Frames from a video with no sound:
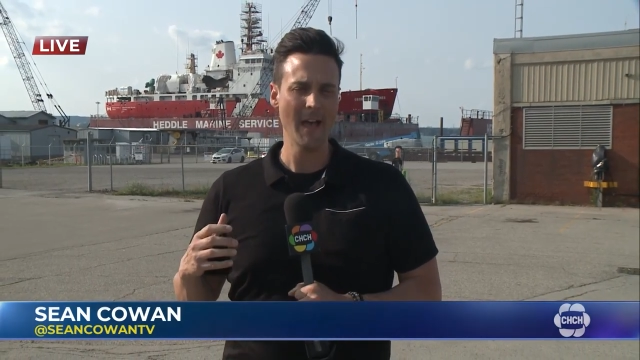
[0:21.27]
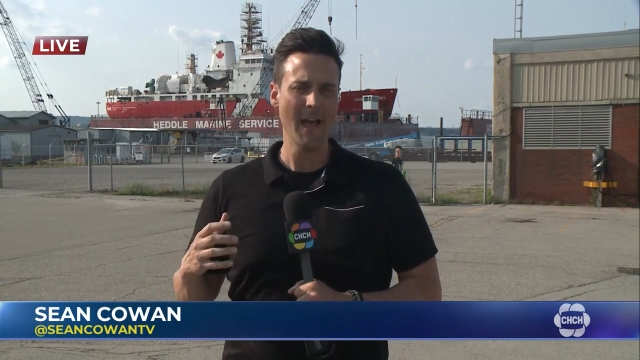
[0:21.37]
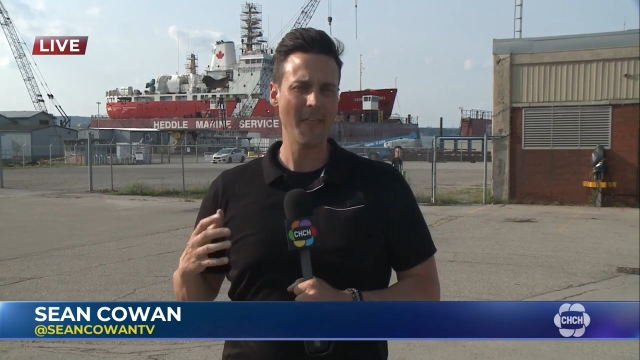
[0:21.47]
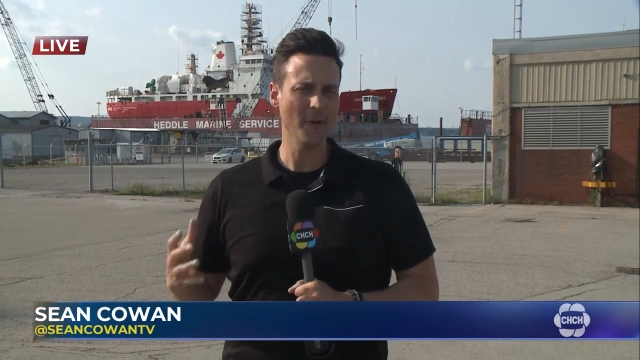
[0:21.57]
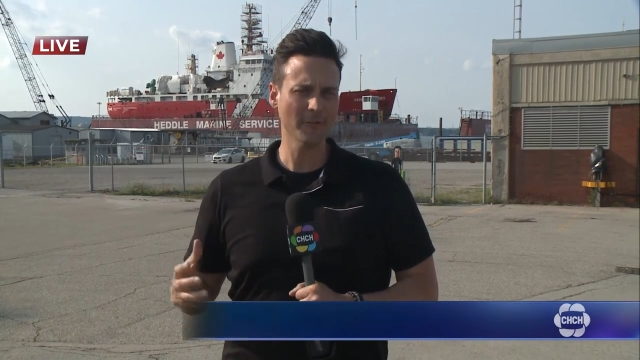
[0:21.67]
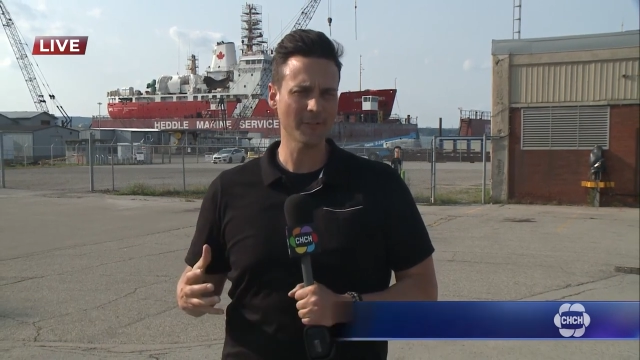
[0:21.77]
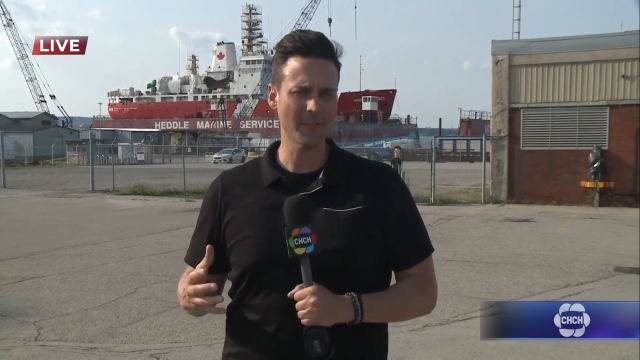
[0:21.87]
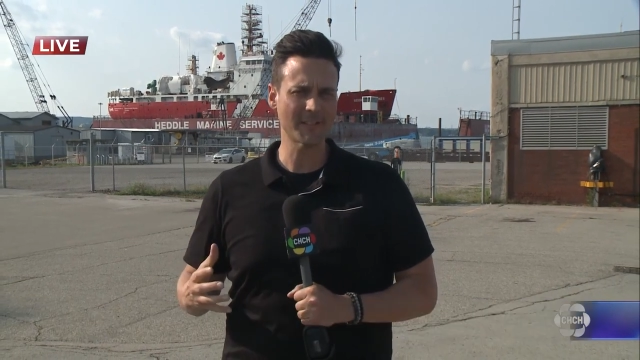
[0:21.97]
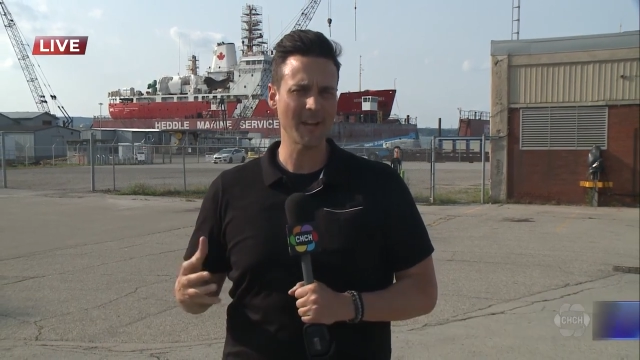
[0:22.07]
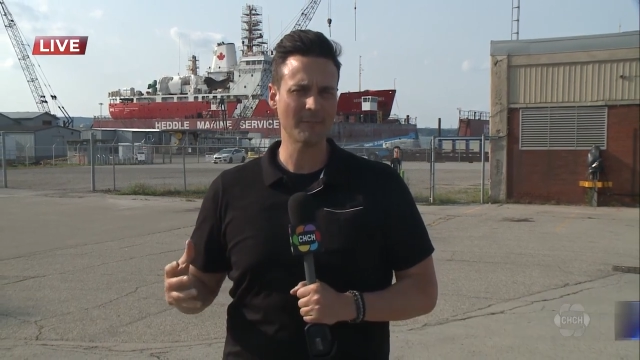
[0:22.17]
and those are the
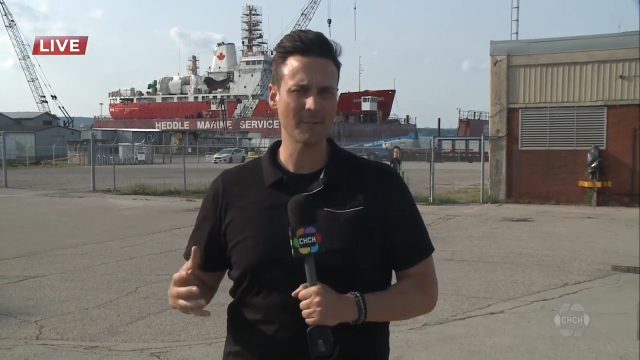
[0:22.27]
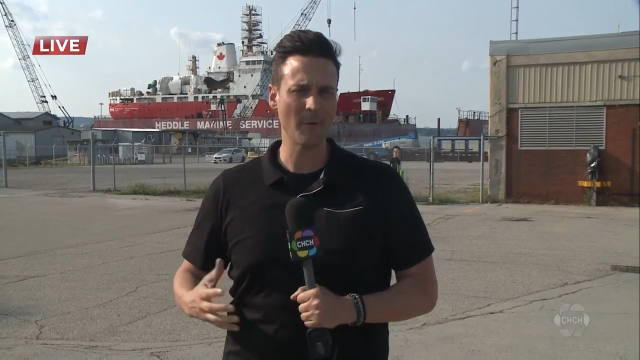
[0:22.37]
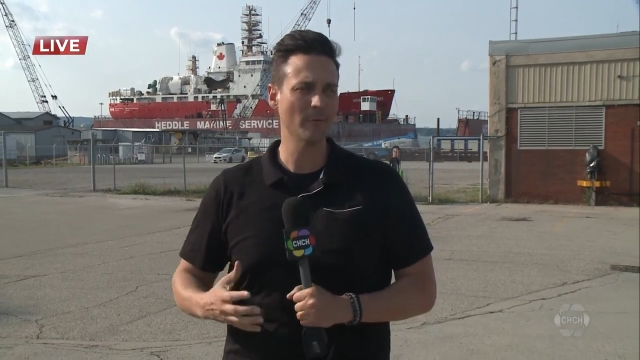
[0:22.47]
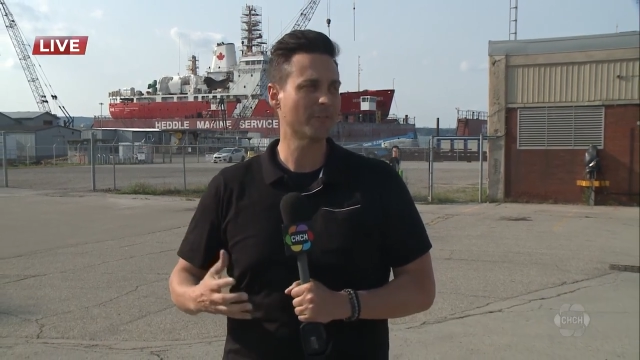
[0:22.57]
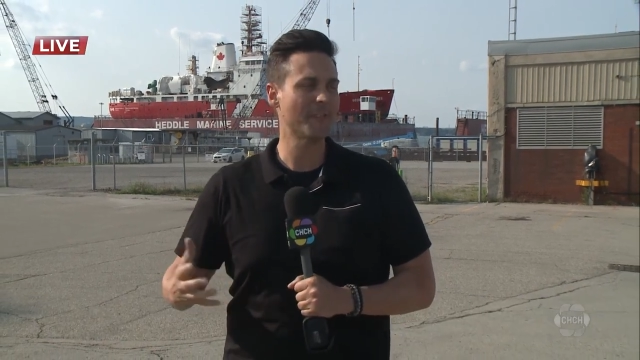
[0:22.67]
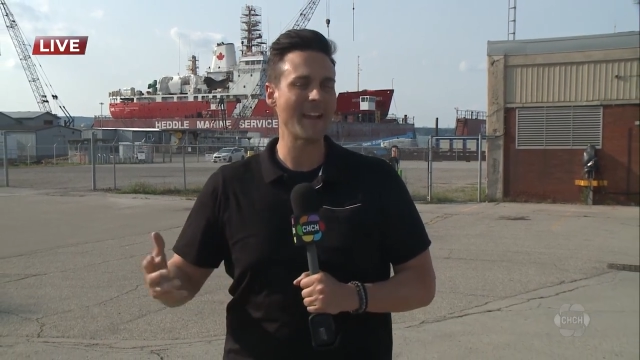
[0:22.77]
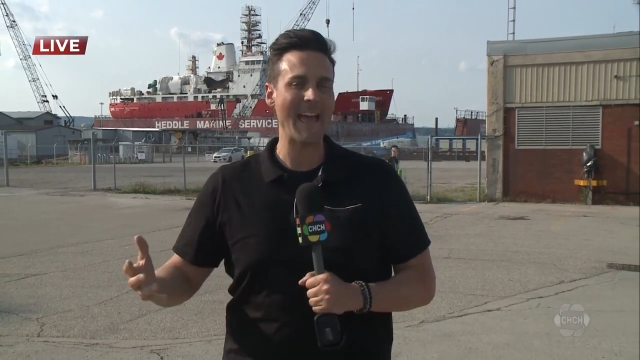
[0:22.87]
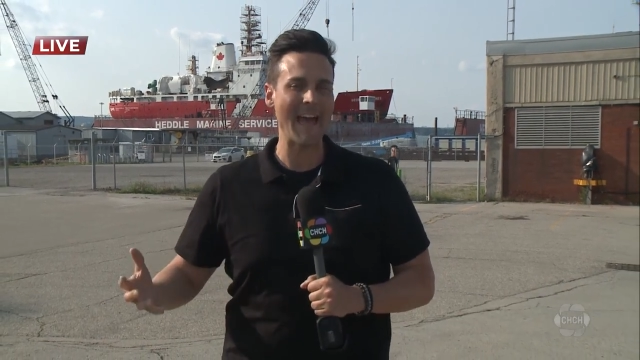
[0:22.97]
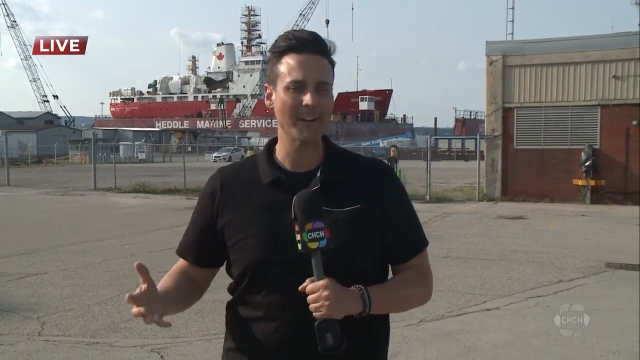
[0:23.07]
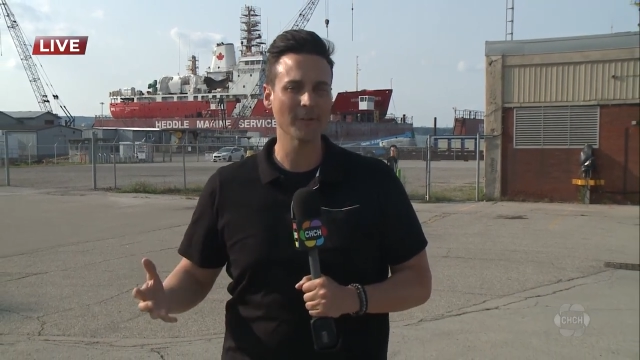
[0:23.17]
types of boats that
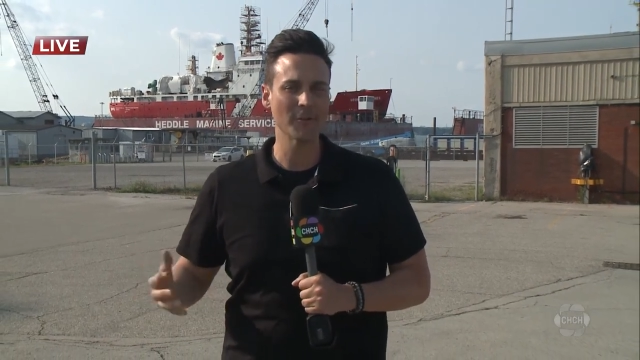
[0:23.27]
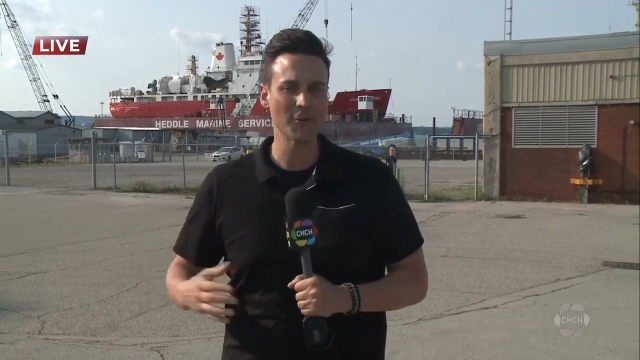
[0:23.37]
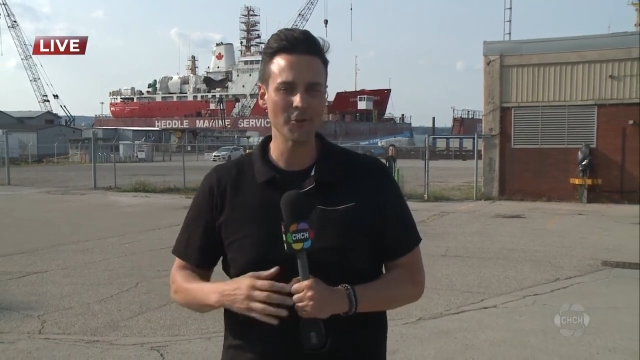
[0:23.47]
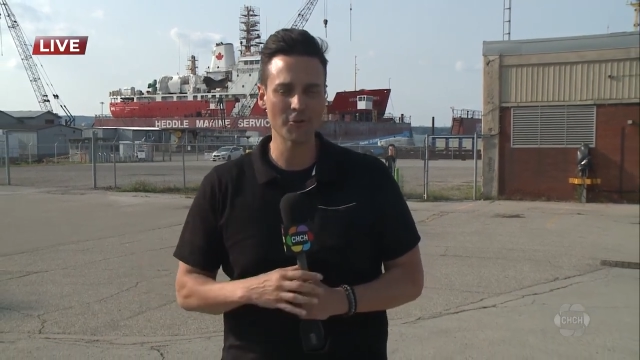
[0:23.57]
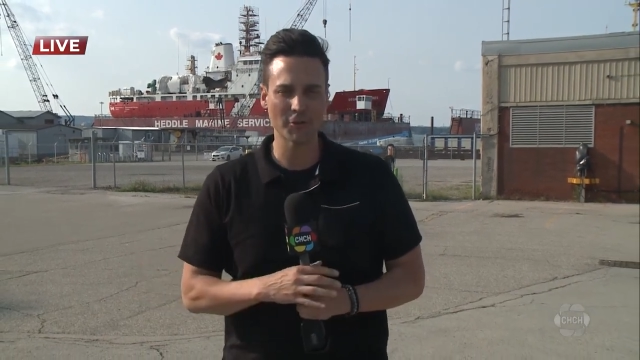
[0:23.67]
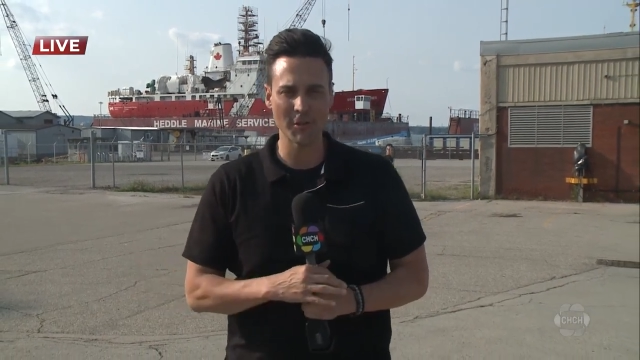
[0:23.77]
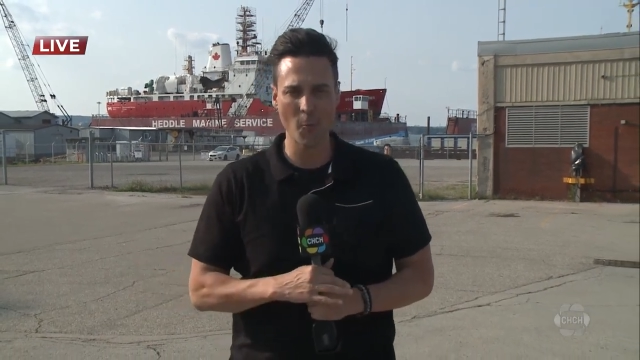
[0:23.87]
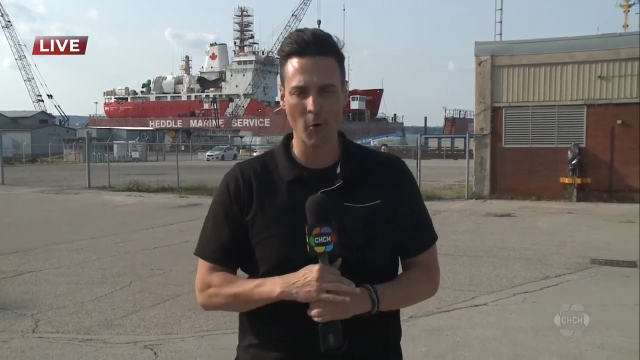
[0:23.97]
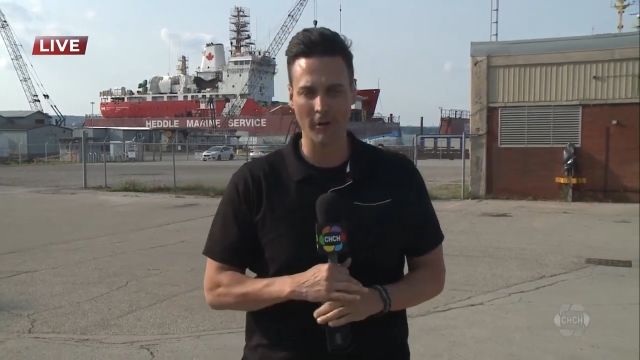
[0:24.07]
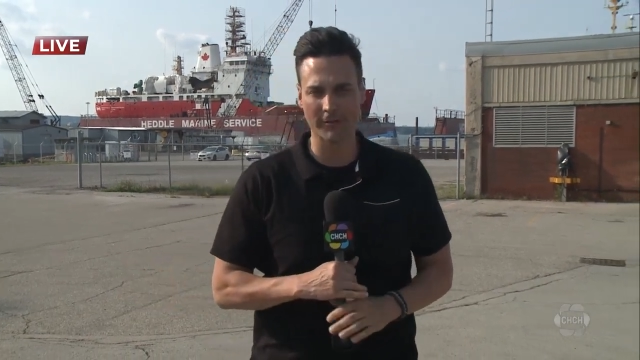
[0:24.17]
Heddle usually
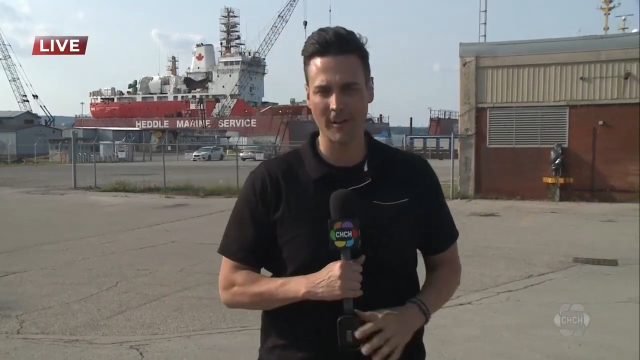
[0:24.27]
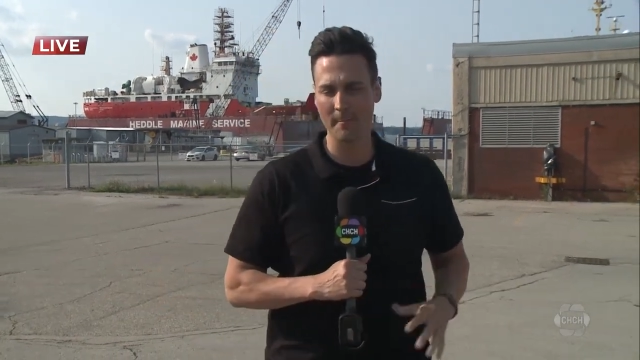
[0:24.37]
works on.